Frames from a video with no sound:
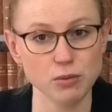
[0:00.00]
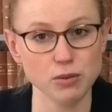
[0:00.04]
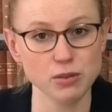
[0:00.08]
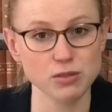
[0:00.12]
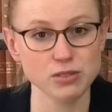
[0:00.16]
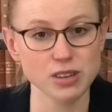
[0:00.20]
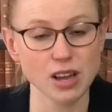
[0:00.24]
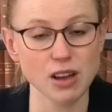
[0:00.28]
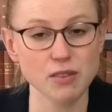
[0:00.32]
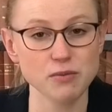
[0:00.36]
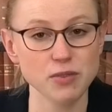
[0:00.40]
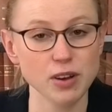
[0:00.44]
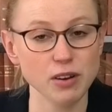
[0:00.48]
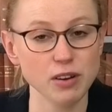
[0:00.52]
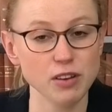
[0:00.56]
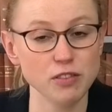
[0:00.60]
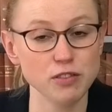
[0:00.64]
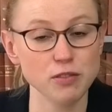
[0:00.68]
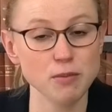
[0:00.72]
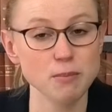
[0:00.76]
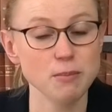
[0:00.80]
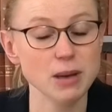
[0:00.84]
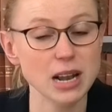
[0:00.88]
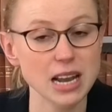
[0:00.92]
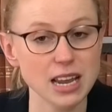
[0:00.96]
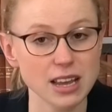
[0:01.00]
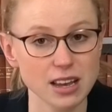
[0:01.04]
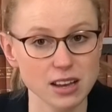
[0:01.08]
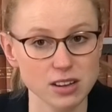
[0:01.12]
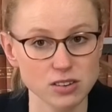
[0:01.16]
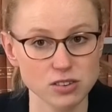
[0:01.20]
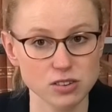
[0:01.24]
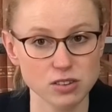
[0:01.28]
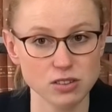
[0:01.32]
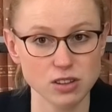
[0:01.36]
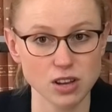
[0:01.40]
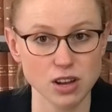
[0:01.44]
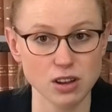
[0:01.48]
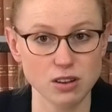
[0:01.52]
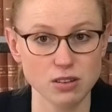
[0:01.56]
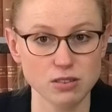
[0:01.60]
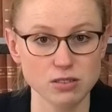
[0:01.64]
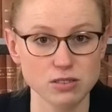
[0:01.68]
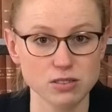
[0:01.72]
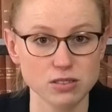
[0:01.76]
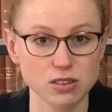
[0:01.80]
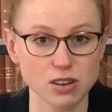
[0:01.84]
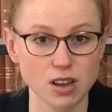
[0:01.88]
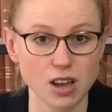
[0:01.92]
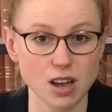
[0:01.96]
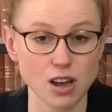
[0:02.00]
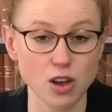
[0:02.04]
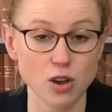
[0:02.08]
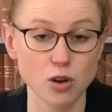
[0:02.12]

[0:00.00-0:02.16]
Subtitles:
will sound very familiar to those